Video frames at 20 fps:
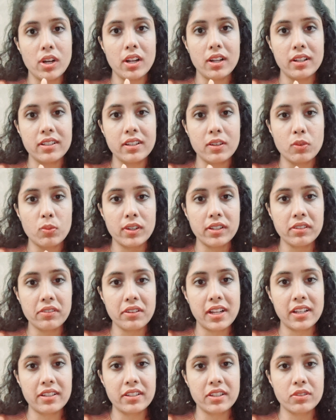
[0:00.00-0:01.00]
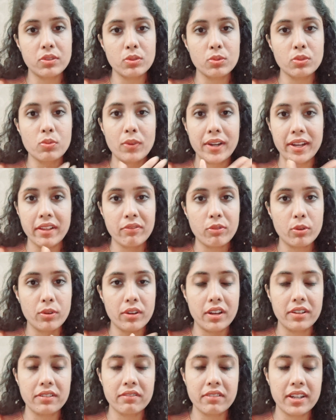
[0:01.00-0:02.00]
earlier one related to
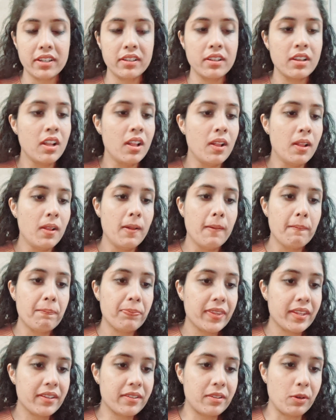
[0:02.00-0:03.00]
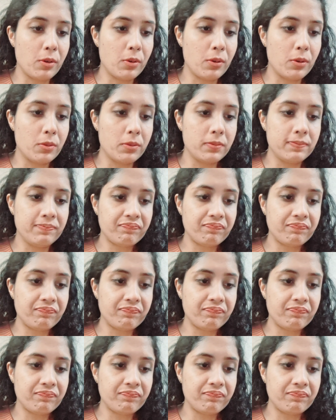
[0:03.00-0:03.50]
2400. So